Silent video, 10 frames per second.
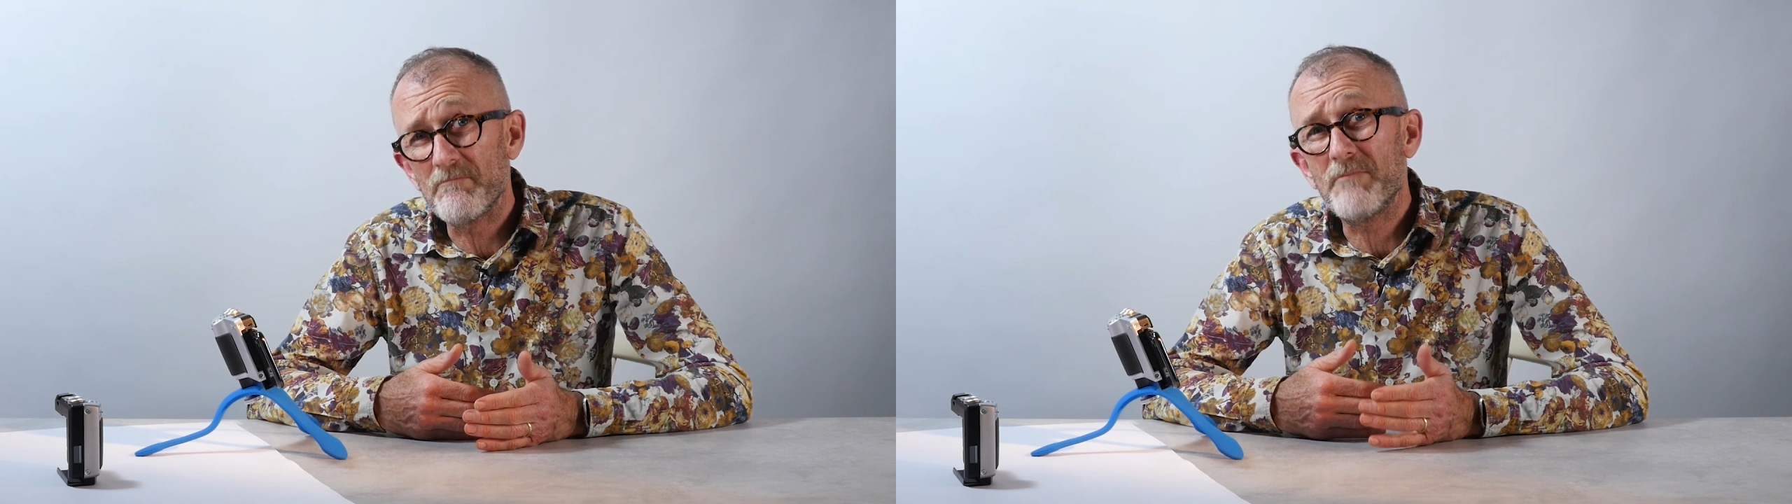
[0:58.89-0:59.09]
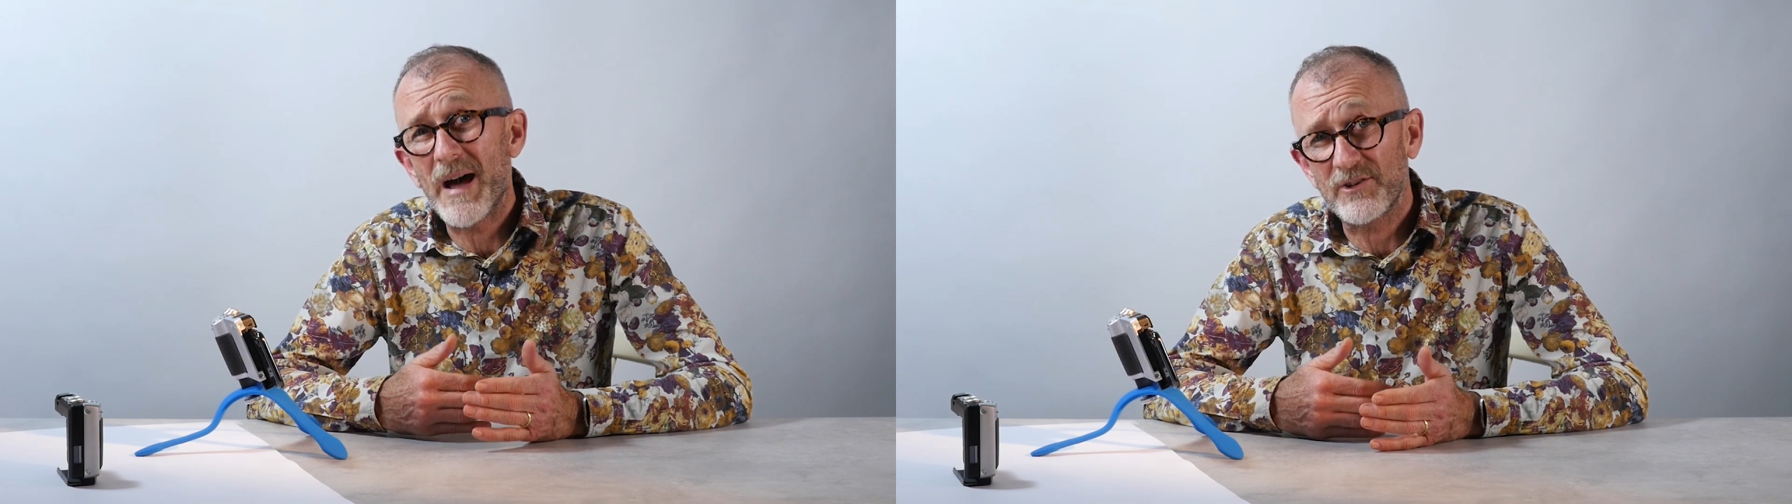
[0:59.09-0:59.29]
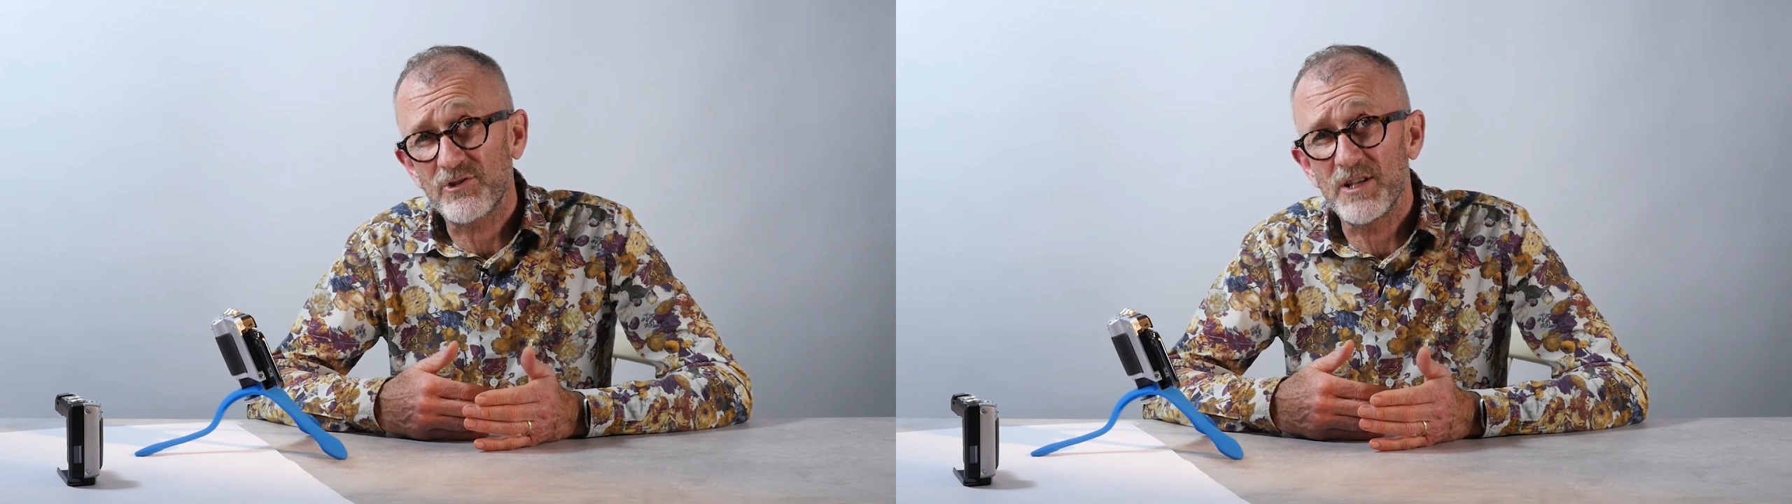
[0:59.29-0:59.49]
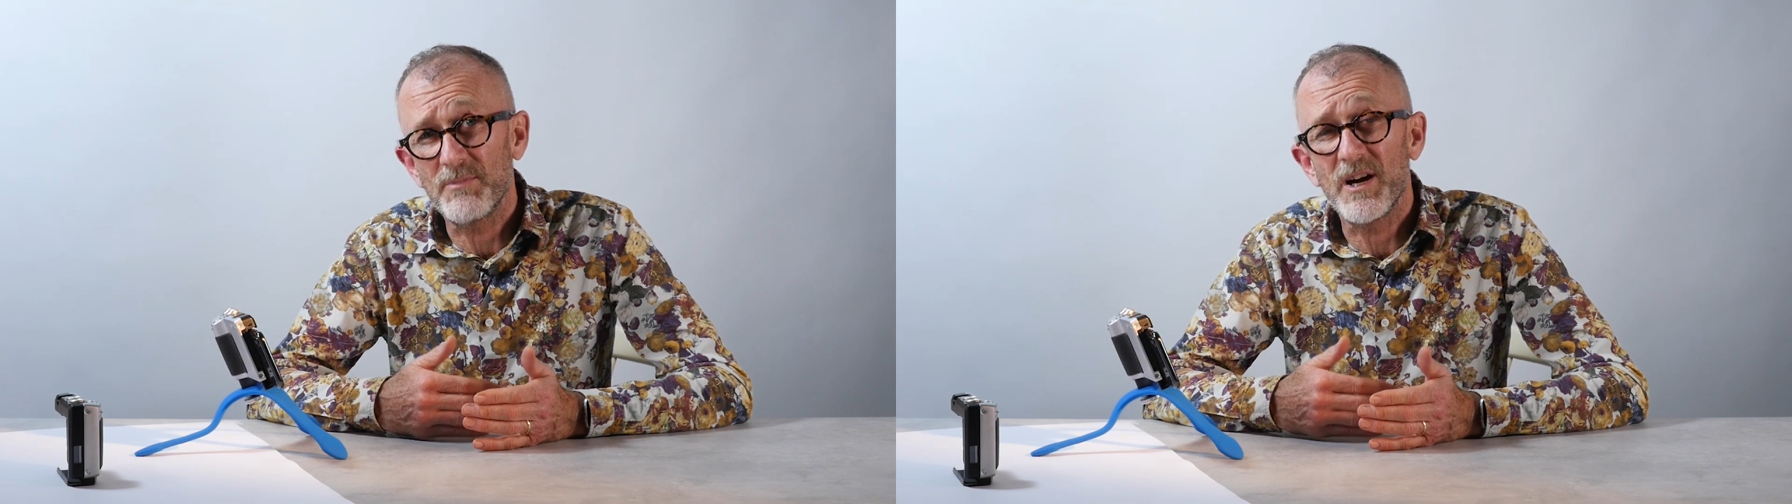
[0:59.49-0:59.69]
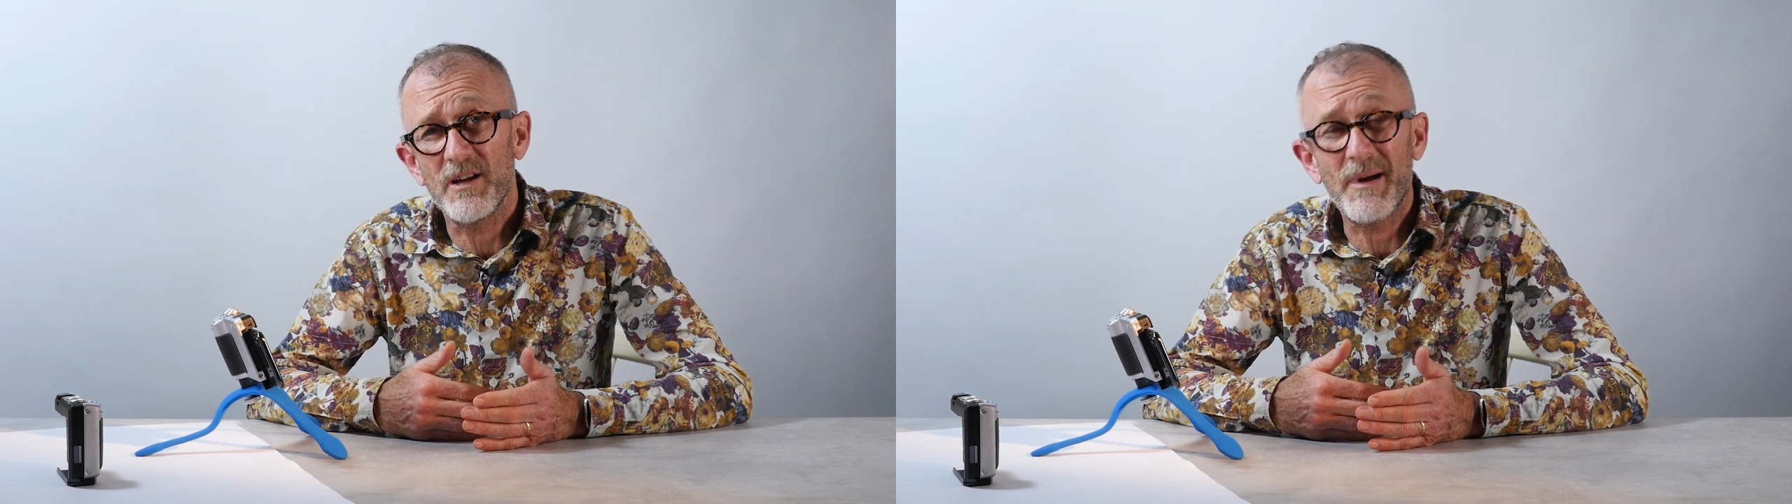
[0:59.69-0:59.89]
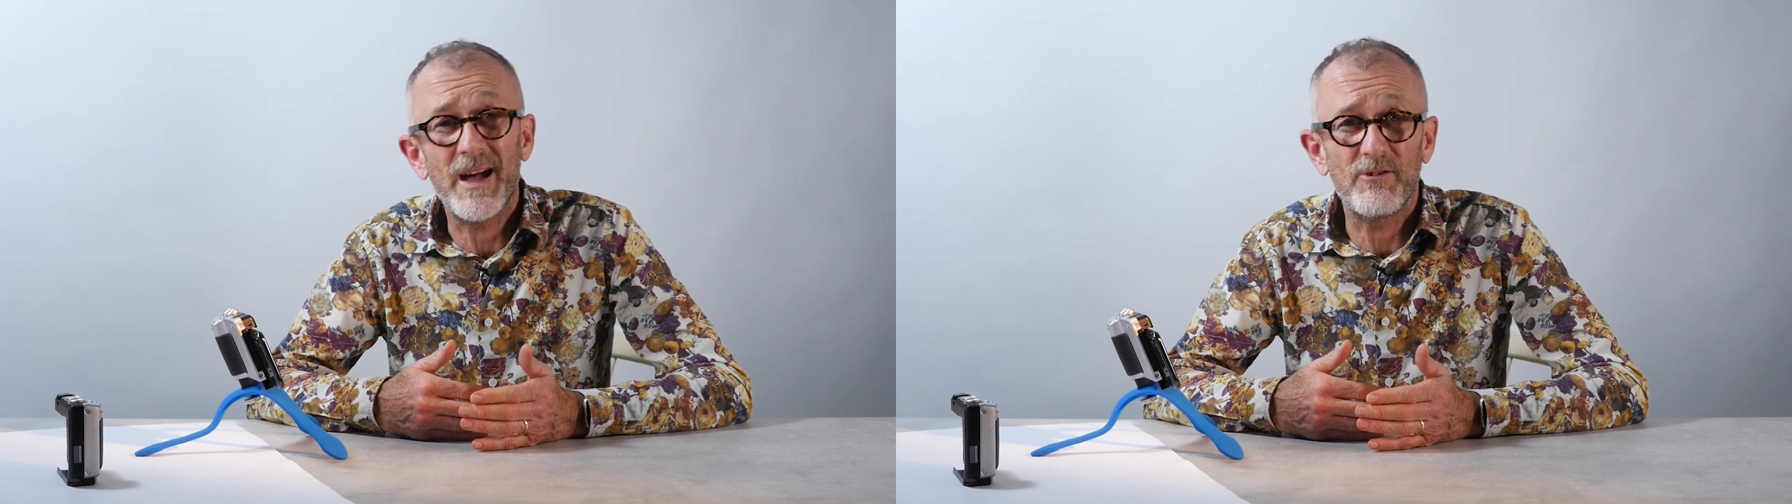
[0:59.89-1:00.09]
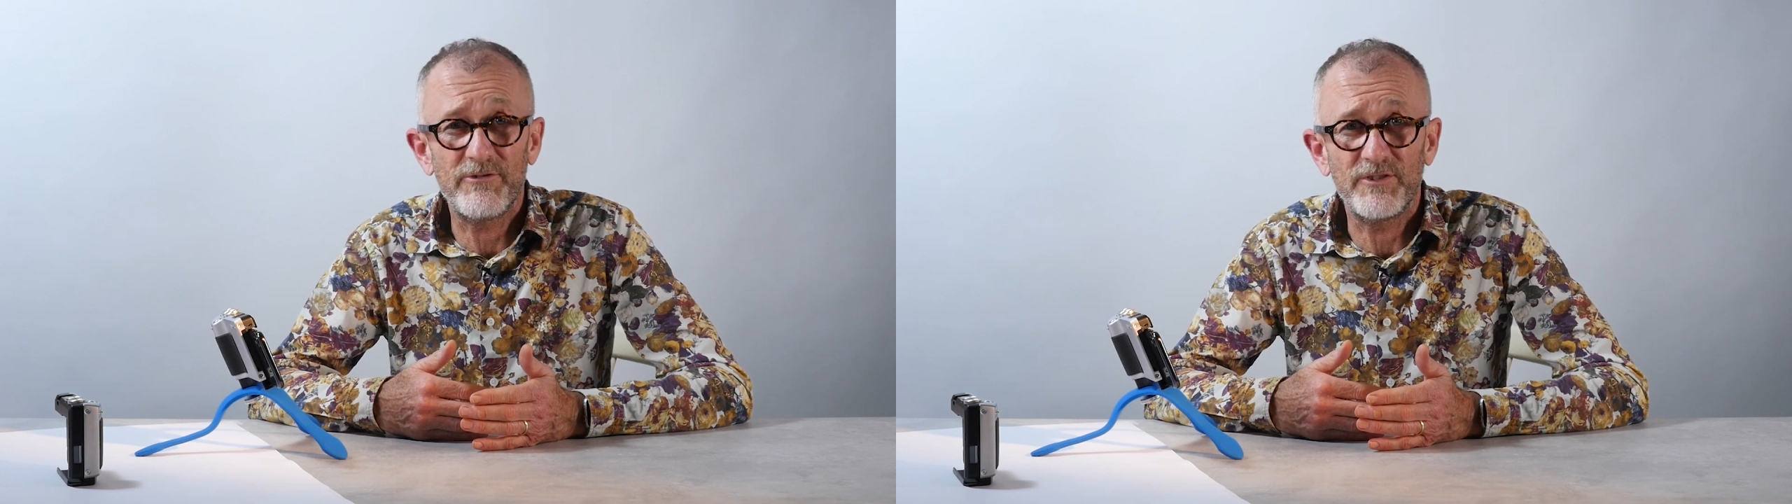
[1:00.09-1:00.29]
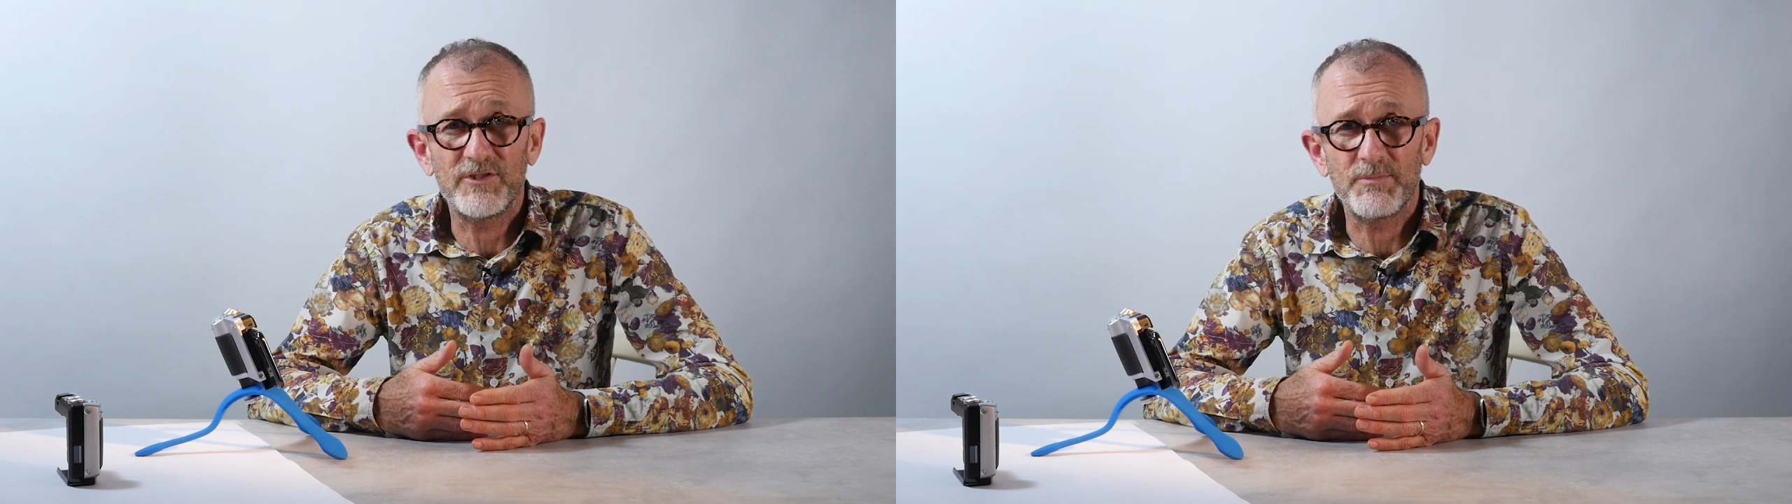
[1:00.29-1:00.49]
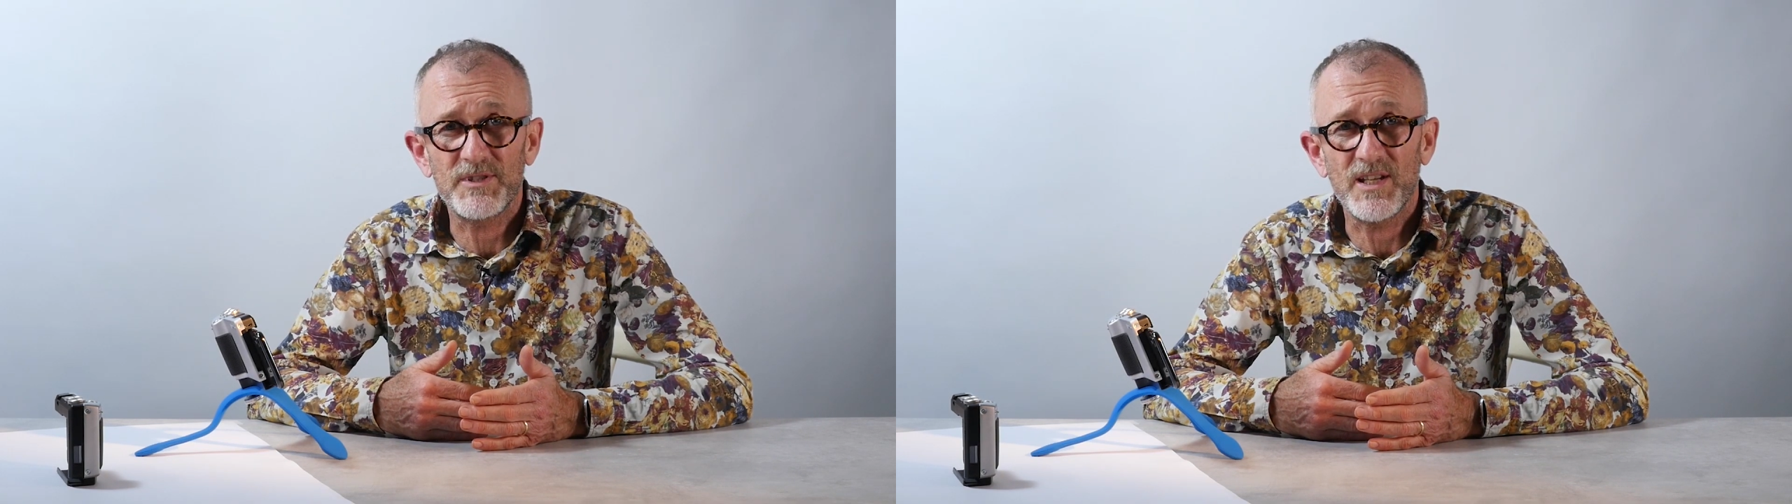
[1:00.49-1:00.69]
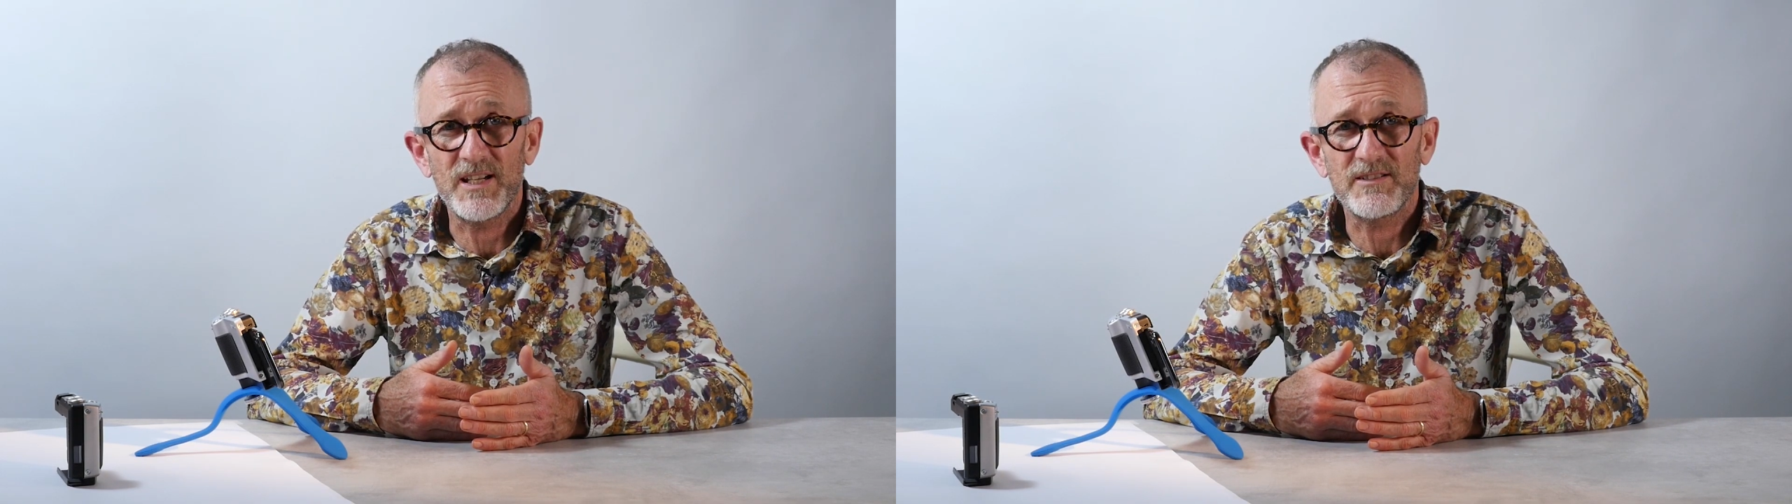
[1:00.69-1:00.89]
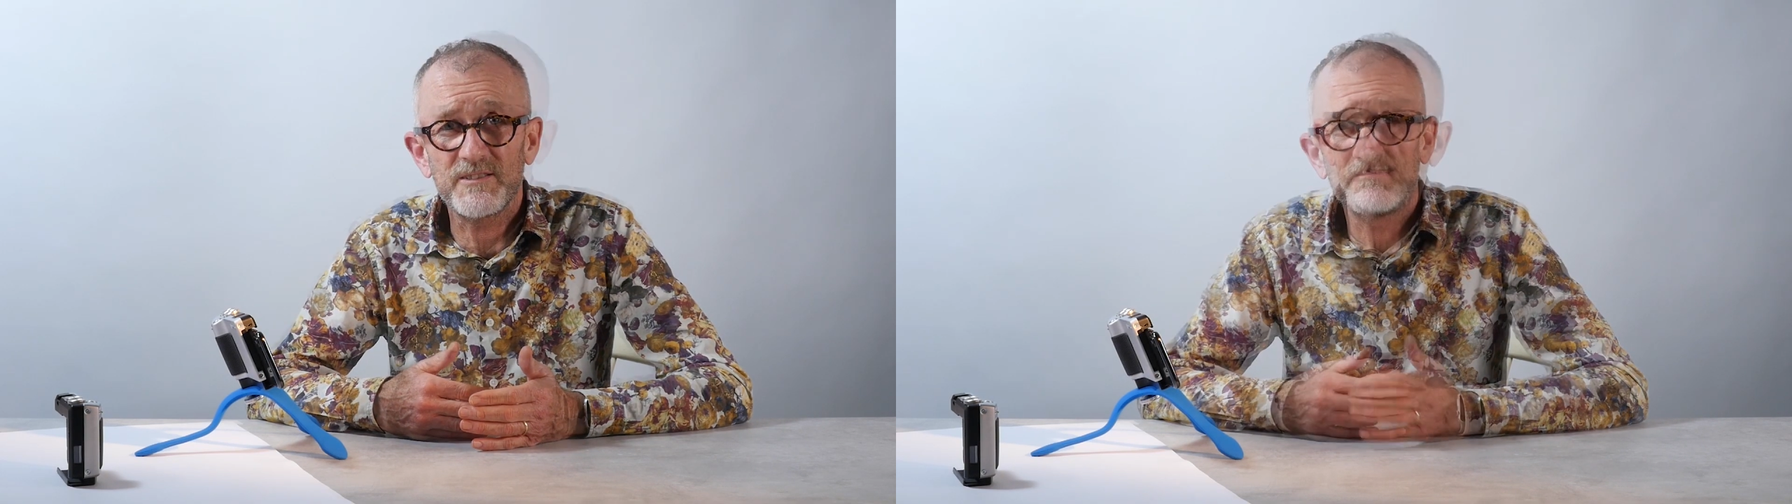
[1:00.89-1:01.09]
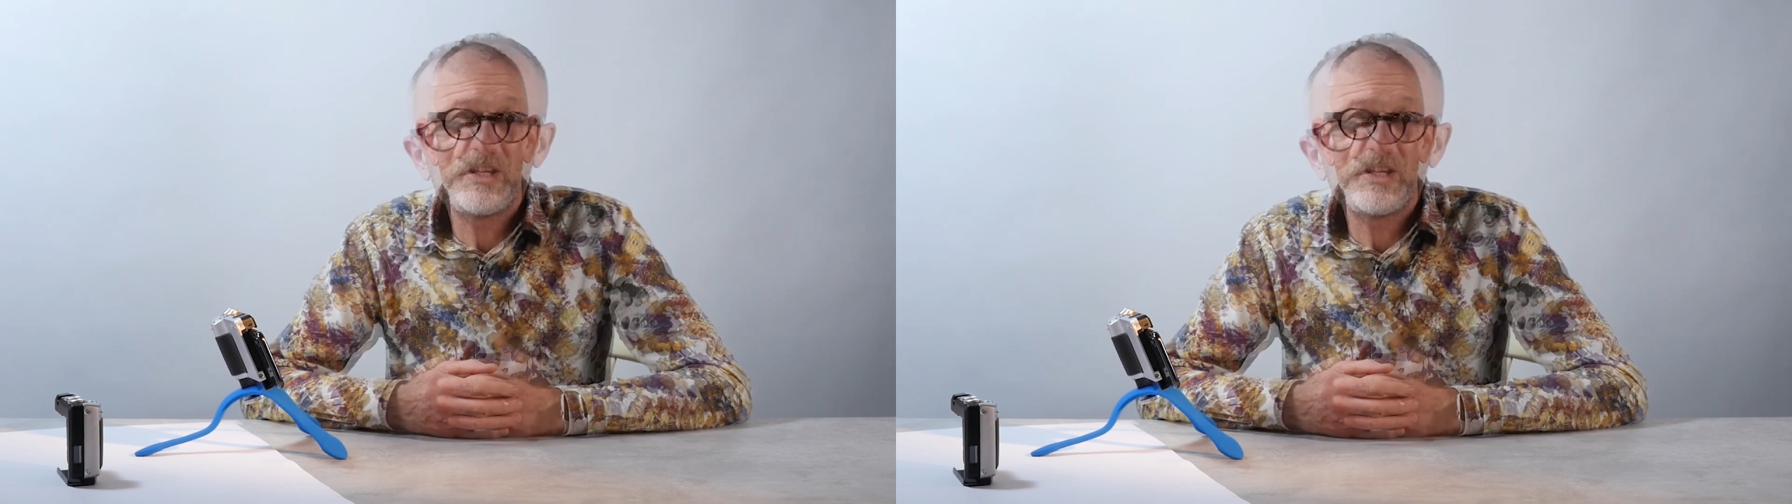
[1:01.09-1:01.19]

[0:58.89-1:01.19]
battery by about 50%.